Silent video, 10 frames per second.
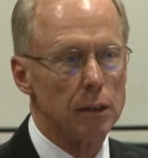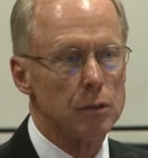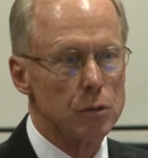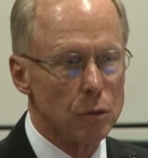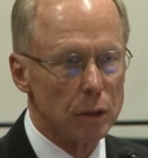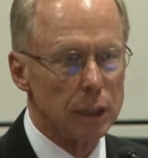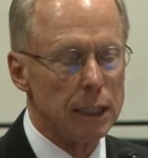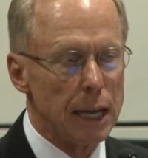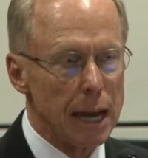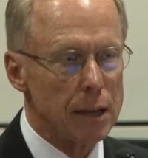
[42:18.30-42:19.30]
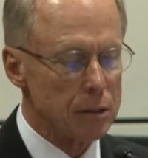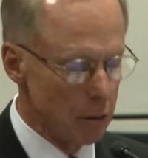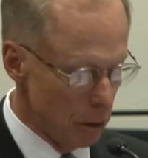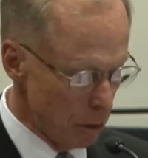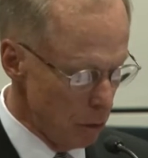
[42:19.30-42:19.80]
certainly ask
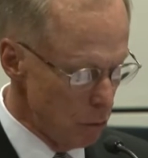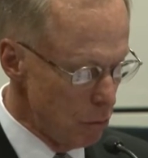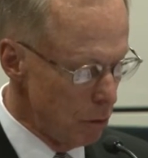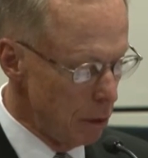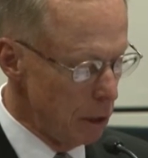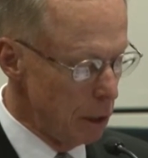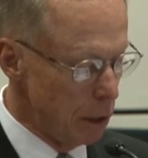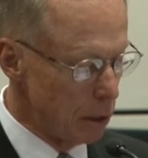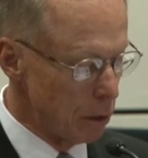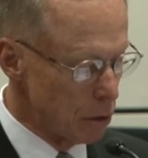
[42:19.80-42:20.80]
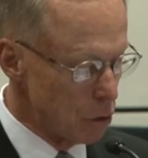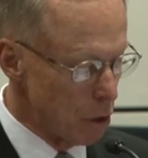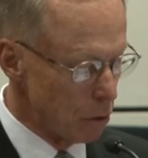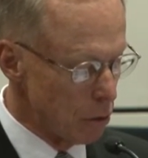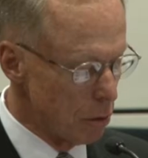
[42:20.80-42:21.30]
that you, at this
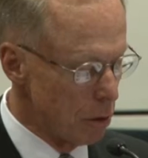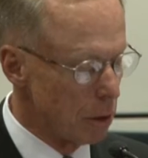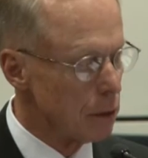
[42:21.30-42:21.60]
juncture,